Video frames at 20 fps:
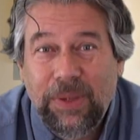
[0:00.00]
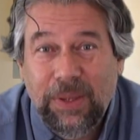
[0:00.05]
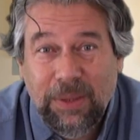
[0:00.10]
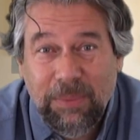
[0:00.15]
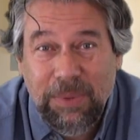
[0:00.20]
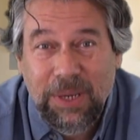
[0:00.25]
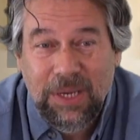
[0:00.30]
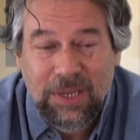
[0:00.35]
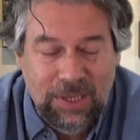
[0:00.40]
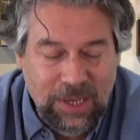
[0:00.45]
In
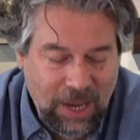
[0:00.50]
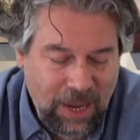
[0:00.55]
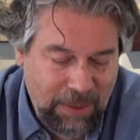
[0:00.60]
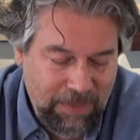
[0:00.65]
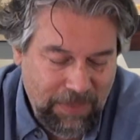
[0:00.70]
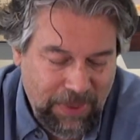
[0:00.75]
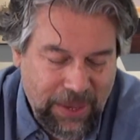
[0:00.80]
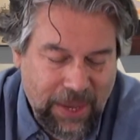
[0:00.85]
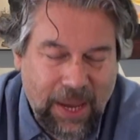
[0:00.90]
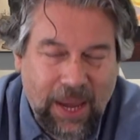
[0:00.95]
the
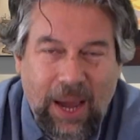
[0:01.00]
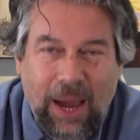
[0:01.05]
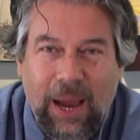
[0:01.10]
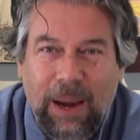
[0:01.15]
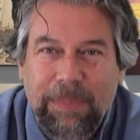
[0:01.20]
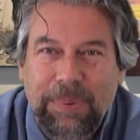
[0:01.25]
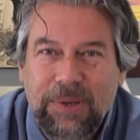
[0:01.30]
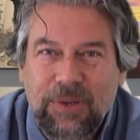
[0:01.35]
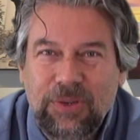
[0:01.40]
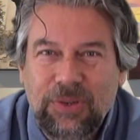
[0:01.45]
meantime,
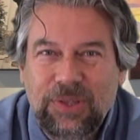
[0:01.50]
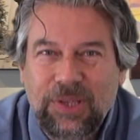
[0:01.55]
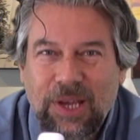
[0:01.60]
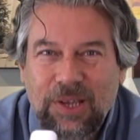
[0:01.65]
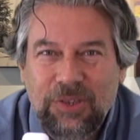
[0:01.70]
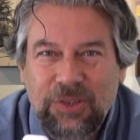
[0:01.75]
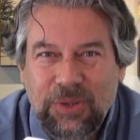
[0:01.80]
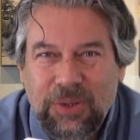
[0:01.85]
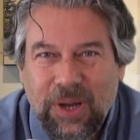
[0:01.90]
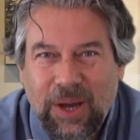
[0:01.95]
HyperJuice
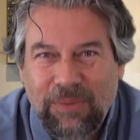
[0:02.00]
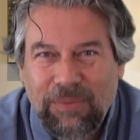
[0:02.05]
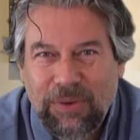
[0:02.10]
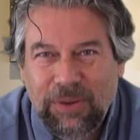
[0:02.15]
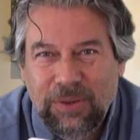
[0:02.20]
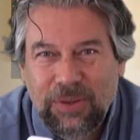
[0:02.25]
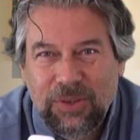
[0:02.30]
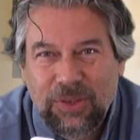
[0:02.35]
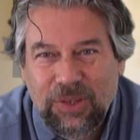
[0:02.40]
has you covered.